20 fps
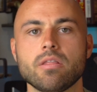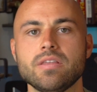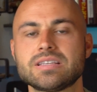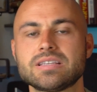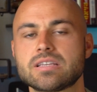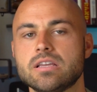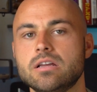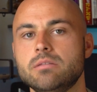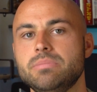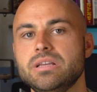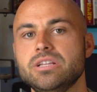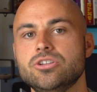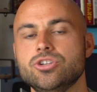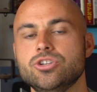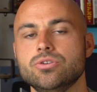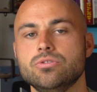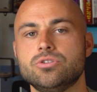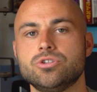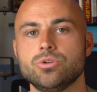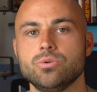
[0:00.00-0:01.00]
of this could be
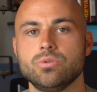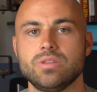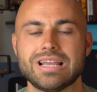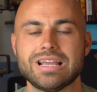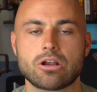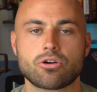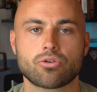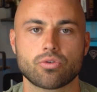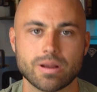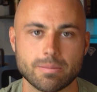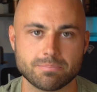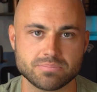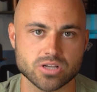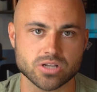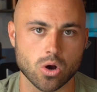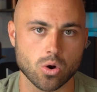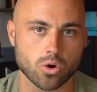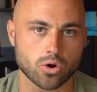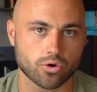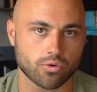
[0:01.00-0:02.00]
due to the
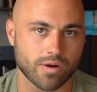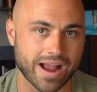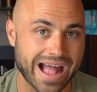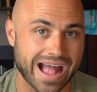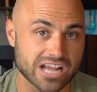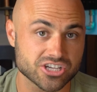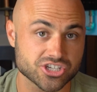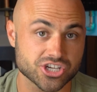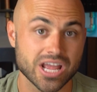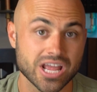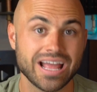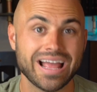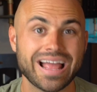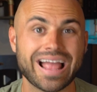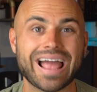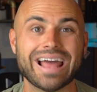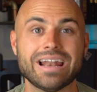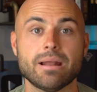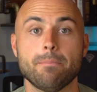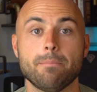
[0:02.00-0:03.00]
crypto crash
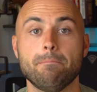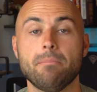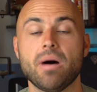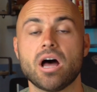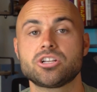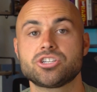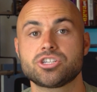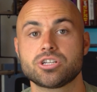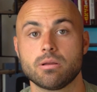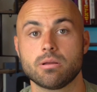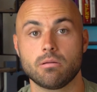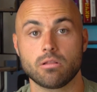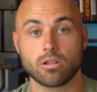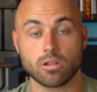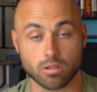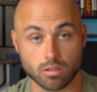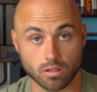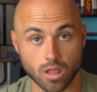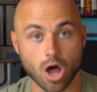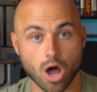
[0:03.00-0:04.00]
and a much
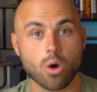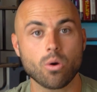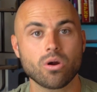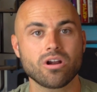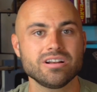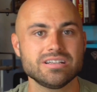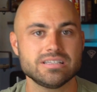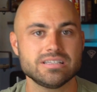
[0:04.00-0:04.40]
lower